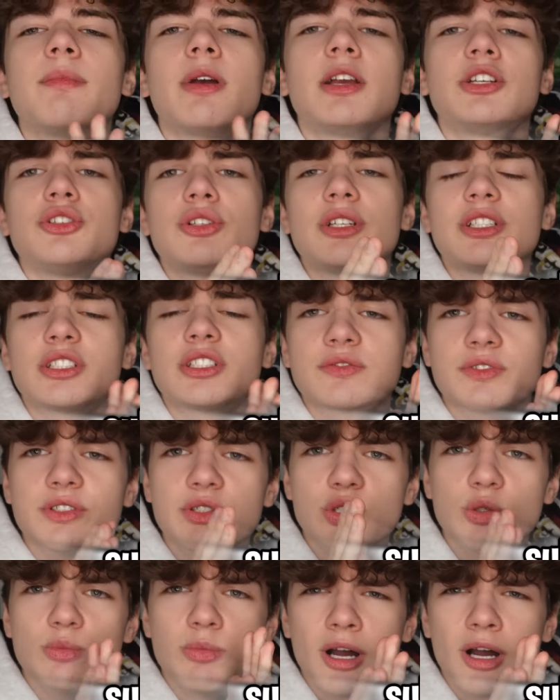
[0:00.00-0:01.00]
Make sure you get your free
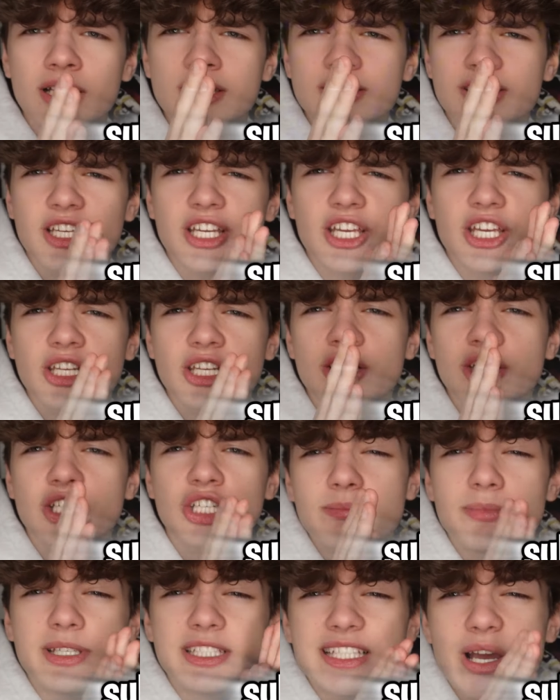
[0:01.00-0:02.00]
coupons and
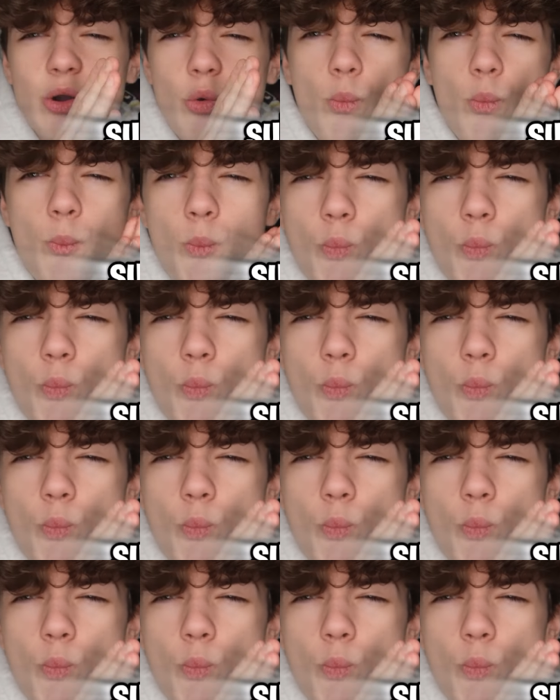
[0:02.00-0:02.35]
peace out.